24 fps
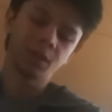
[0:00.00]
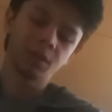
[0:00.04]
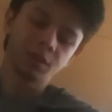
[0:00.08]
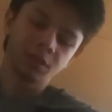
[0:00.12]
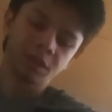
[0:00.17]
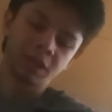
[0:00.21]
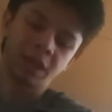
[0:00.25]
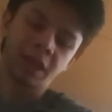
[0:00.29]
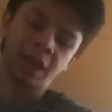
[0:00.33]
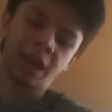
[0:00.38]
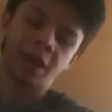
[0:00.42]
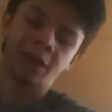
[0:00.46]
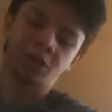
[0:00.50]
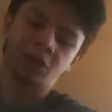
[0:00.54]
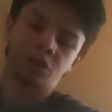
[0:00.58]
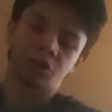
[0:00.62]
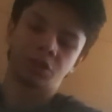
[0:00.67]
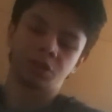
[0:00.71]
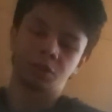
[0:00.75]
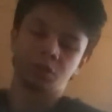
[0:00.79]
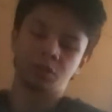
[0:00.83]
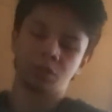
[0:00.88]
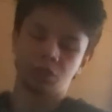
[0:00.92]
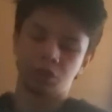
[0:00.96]
the
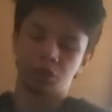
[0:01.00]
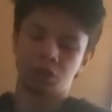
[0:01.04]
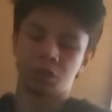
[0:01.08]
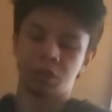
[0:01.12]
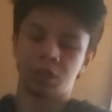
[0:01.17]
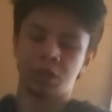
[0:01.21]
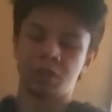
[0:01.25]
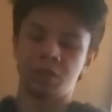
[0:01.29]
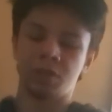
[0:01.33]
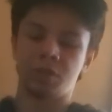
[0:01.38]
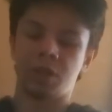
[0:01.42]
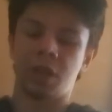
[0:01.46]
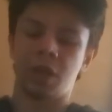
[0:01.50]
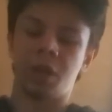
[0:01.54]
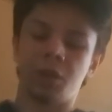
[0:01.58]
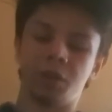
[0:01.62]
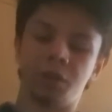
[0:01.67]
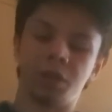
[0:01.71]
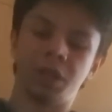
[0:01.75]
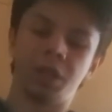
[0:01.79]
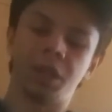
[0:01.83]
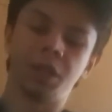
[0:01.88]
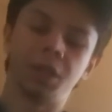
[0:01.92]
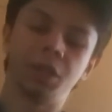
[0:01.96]
action is air
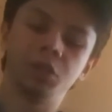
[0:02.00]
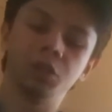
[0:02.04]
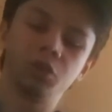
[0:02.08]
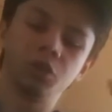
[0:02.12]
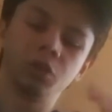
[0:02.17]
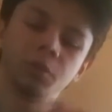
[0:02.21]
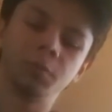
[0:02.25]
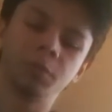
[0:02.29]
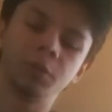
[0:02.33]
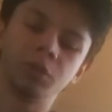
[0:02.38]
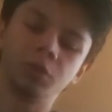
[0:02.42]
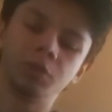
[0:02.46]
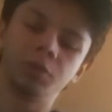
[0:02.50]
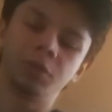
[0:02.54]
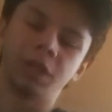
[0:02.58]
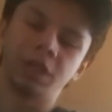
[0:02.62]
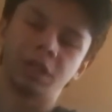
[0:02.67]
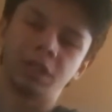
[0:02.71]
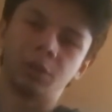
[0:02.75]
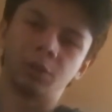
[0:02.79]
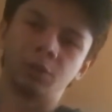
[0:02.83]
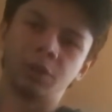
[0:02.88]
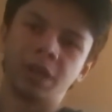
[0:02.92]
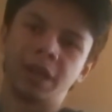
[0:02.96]
getting into the balloon and
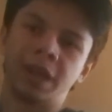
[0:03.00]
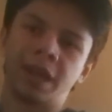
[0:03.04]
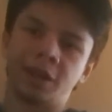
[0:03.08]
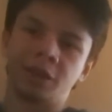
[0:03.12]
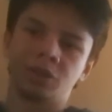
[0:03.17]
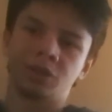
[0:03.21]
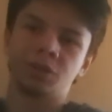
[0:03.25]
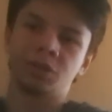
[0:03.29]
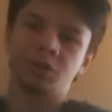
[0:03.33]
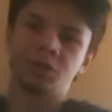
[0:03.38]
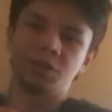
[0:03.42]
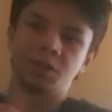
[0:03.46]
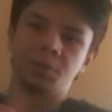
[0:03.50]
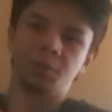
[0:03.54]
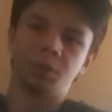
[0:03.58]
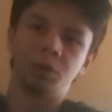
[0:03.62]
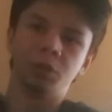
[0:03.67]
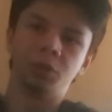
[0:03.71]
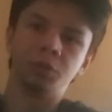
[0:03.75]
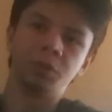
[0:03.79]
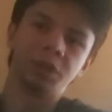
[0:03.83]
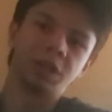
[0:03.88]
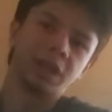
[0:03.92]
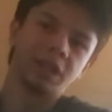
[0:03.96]
the reaction is the
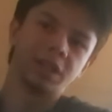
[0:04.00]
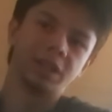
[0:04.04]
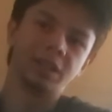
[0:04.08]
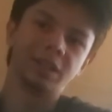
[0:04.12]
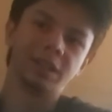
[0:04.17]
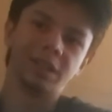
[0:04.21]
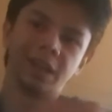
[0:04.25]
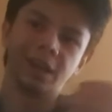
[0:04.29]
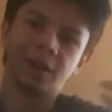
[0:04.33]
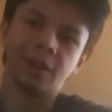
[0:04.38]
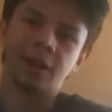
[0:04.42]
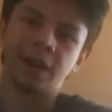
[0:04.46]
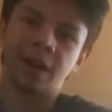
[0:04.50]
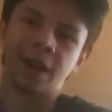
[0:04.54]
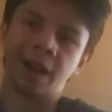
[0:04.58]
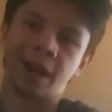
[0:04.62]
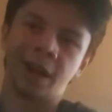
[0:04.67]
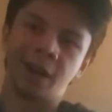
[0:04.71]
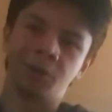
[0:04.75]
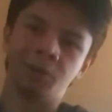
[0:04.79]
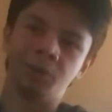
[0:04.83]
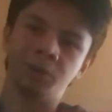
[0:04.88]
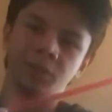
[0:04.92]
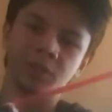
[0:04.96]
balloon getting the air
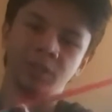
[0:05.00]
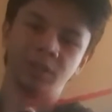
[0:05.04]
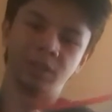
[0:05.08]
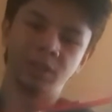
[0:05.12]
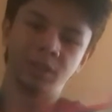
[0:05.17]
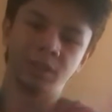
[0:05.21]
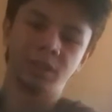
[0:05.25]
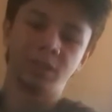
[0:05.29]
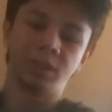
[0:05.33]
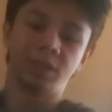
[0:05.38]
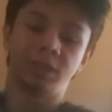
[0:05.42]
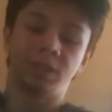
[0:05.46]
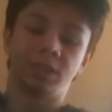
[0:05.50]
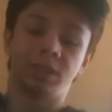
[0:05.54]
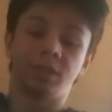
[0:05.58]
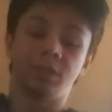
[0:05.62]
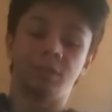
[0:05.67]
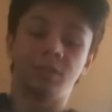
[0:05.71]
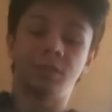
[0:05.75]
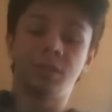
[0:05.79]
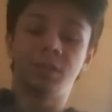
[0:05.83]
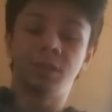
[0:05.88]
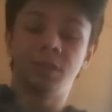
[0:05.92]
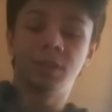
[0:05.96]
out.
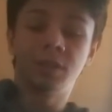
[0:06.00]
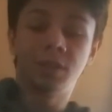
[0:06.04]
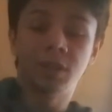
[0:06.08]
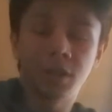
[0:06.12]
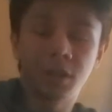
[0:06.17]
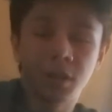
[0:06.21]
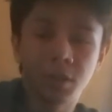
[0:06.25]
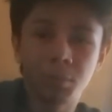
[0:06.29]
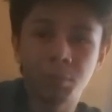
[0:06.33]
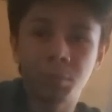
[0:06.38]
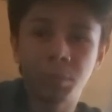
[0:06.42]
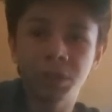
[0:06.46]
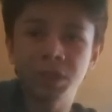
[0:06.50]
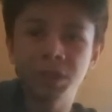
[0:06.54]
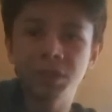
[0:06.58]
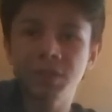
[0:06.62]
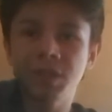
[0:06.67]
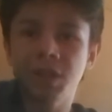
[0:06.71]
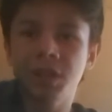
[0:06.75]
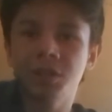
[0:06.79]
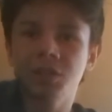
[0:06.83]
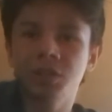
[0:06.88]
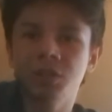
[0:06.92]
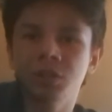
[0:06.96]
But
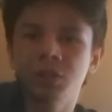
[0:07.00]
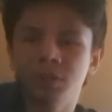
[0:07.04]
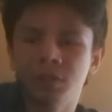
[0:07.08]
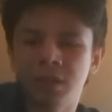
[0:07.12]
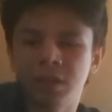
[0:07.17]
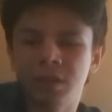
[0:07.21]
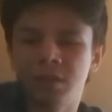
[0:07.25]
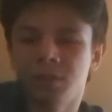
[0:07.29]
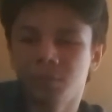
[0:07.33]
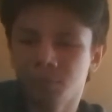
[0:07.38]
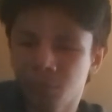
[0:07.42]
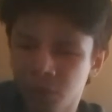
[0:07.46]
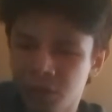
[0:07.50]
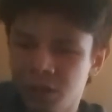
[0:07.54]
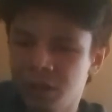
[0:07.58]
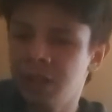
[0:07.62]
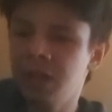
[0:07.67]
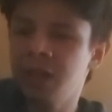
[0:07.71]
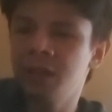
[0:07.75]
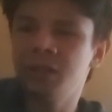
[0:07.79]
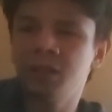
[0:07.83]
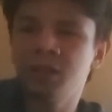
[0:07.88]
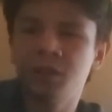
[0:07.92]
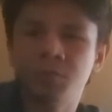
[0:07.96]

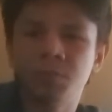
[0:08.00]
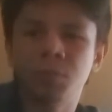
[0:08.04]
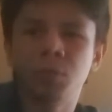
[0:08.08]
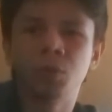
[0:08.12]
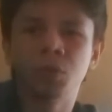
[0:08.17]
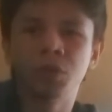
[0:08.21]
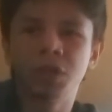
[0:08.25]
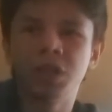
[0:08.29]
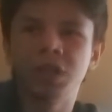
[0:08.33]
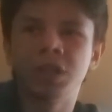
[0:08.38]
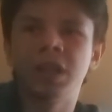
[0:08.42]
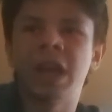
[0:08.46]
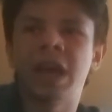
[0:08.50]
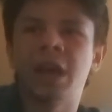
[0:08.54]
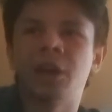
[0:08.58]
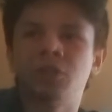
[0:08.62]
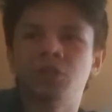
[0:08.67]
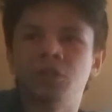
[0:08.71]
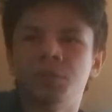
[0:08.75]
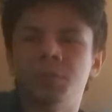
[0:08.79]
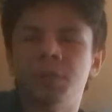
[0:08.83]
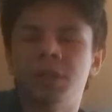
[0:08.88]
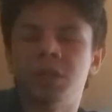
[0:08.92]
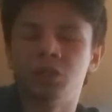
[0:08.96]
that point can
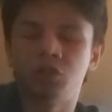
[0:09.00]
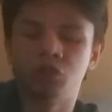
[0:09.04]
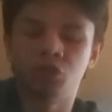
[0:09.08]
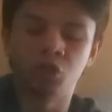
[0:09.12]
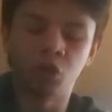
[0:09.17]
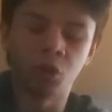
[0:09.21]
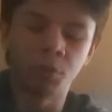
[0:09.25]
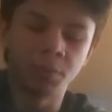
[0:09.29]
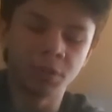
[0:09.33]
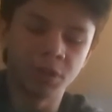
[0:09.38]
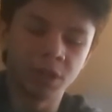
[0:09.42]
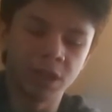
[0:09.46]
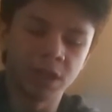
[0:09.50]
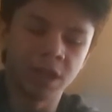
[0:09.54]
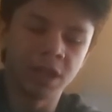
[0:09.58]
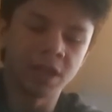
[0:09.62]
actually be interpreted